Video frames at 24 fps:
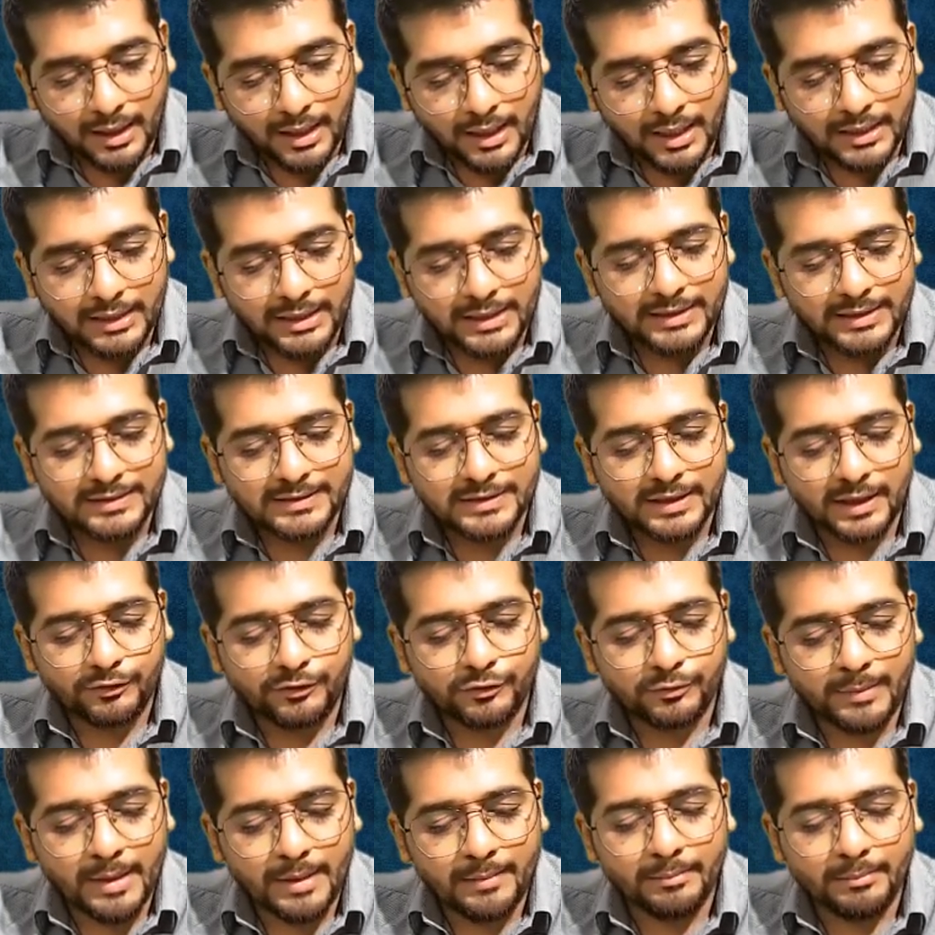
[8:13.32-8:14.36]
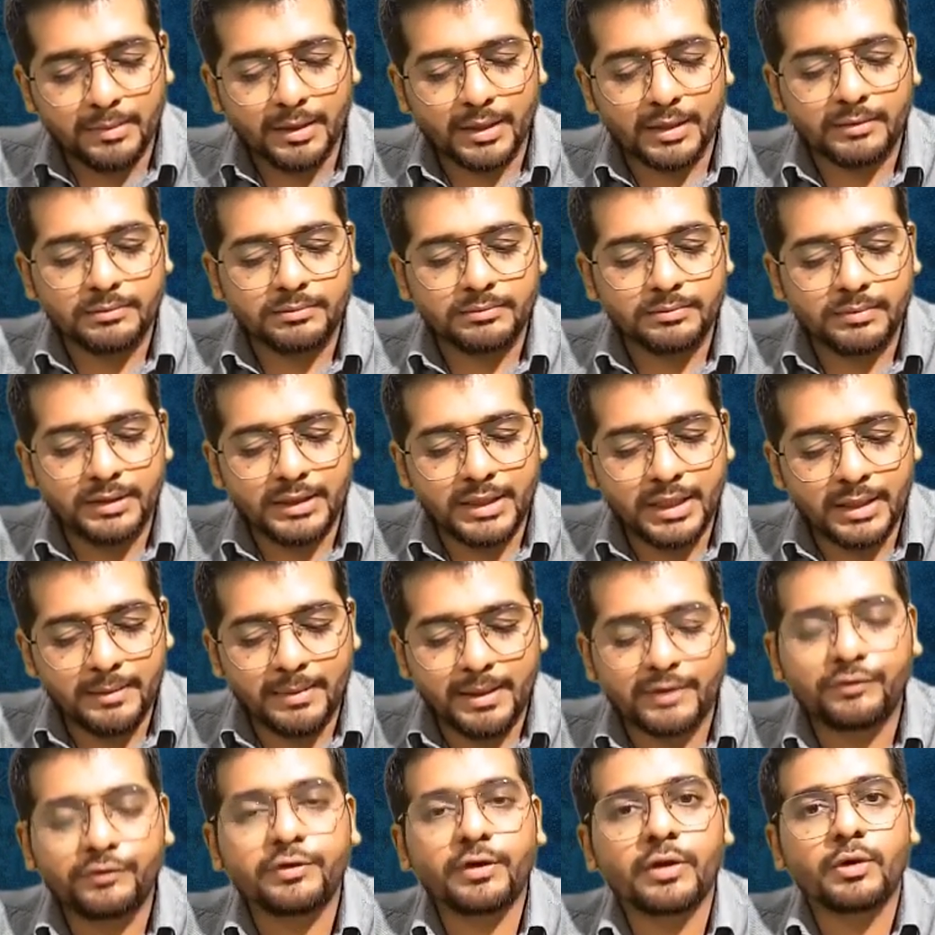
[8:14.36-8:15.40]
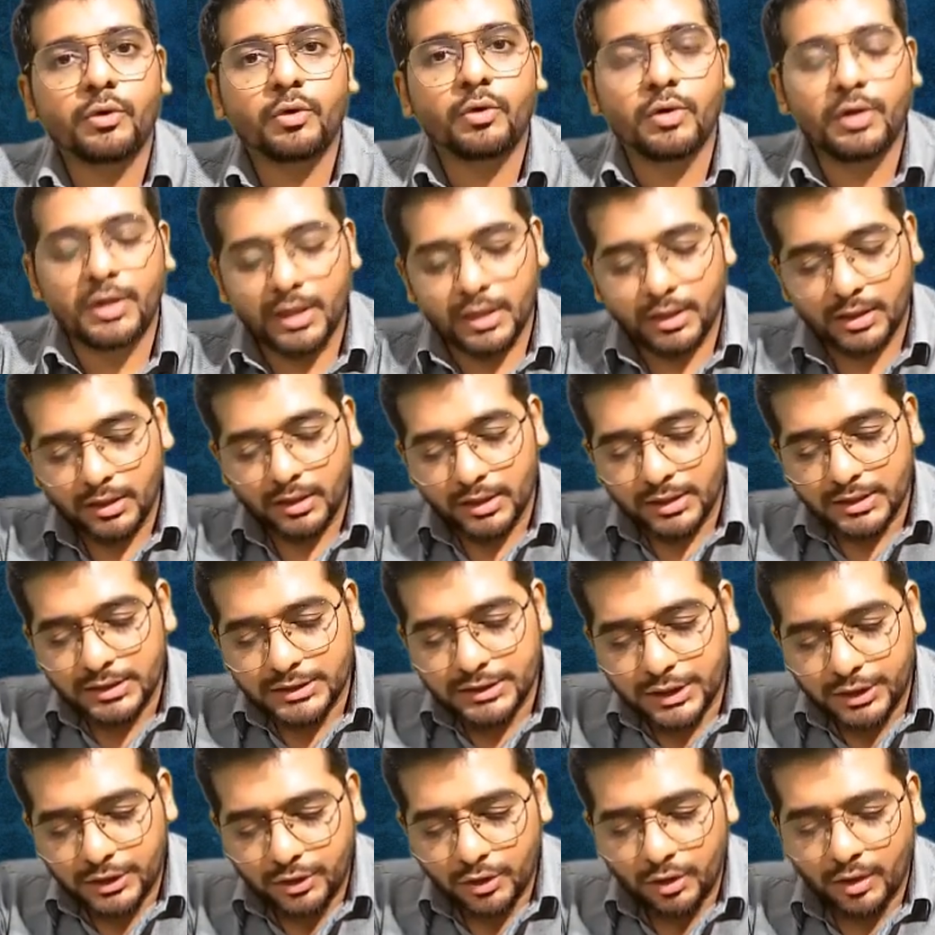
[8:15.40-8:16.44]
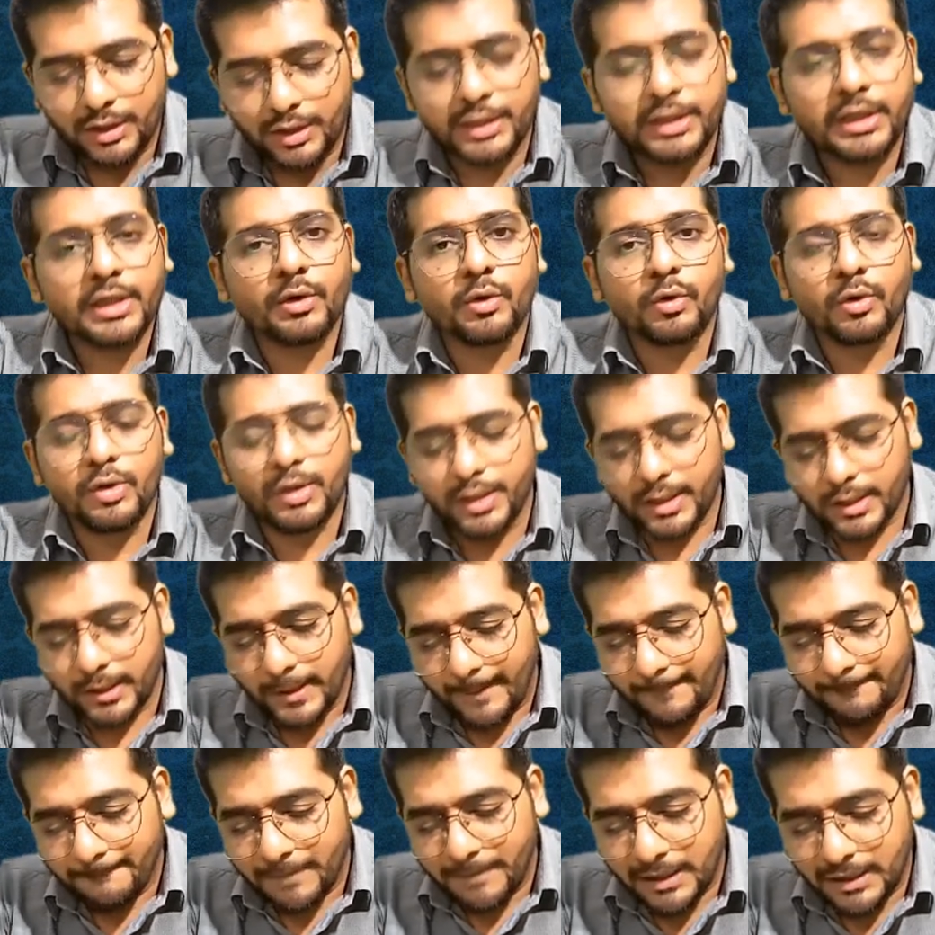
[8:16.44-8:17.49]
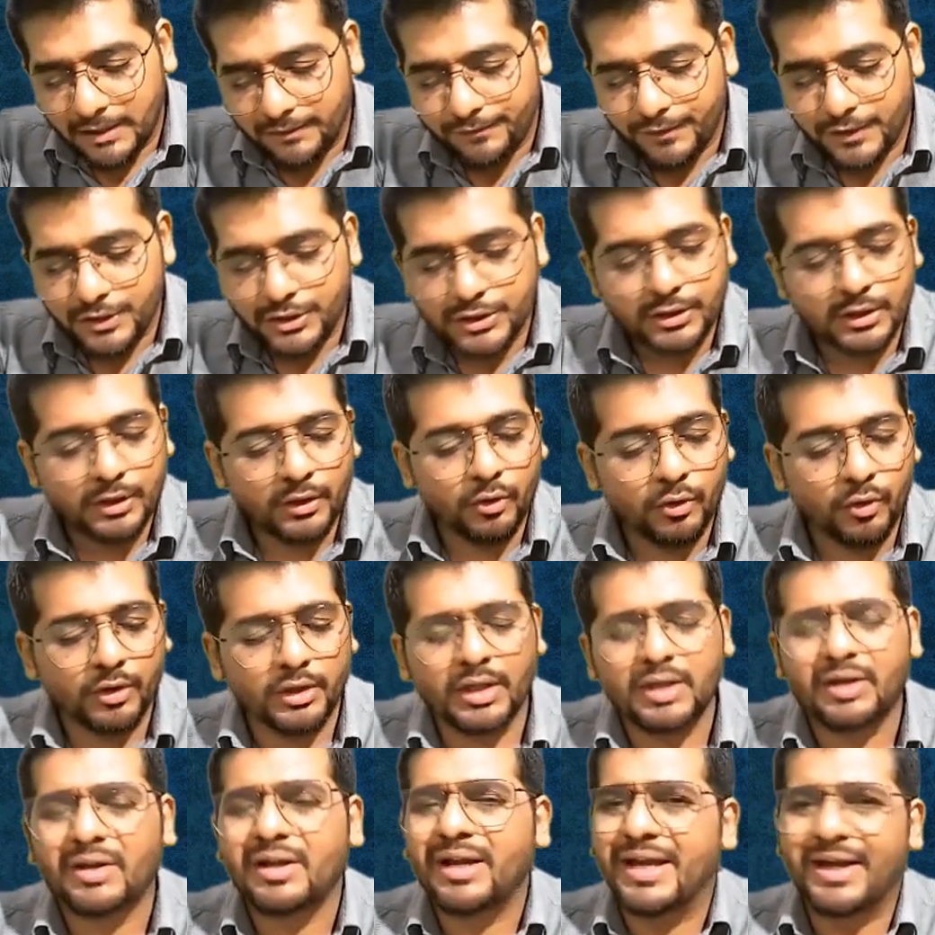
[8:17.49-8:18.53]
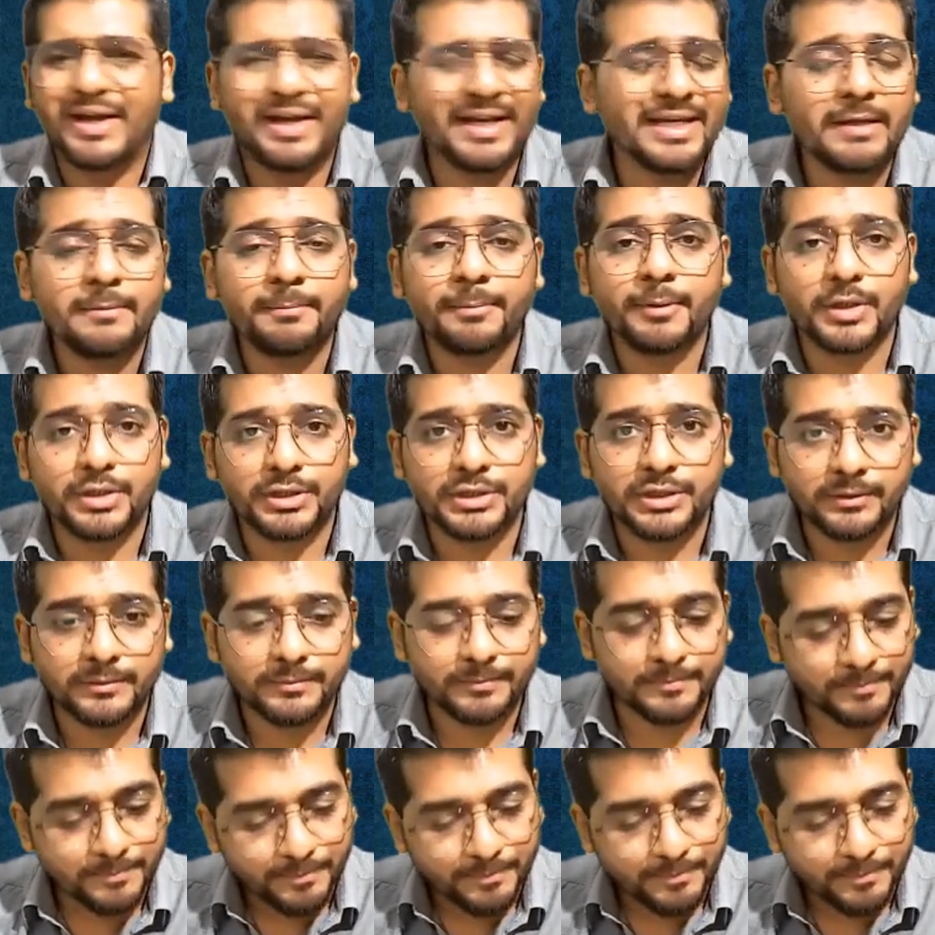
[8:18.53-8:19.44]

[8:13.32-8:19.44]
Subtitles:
Any such member, debenture holder, security holder, beneficial owner, any person